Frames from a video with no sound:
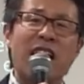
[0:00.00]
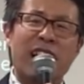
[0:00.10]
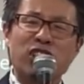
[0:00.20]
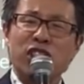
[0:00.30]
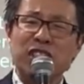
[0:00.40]

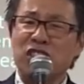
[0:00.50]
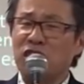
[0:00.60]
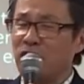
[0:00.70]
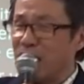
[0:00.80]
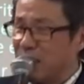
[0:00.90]
And Jesus
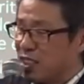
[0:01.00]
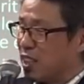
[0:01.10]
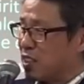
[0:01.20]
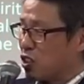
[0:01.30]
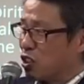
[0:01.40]
turned and
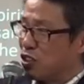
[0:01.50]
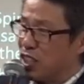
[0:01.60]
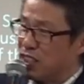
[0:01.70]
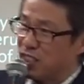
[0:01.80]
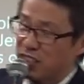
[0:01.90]
says to
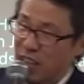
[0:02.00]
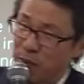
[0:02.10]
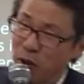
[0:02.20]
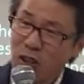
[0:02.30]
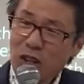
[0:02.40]
his
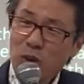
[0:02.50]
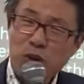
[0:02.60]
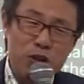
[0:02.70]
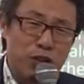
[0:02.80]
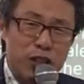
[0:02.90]
disciple,
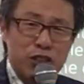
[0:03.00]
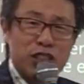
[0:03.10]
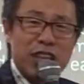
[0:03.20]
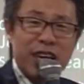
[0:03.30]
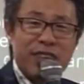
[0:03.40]
Who do you
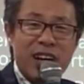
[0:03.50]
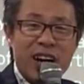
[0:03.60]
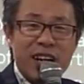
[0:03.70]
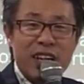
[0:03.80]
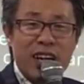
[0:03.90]
say that
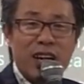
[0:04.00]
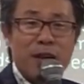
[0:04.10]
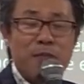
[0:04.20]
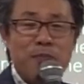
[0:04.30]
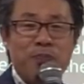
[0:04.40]
I
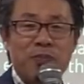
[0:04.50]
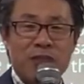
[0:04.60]
am?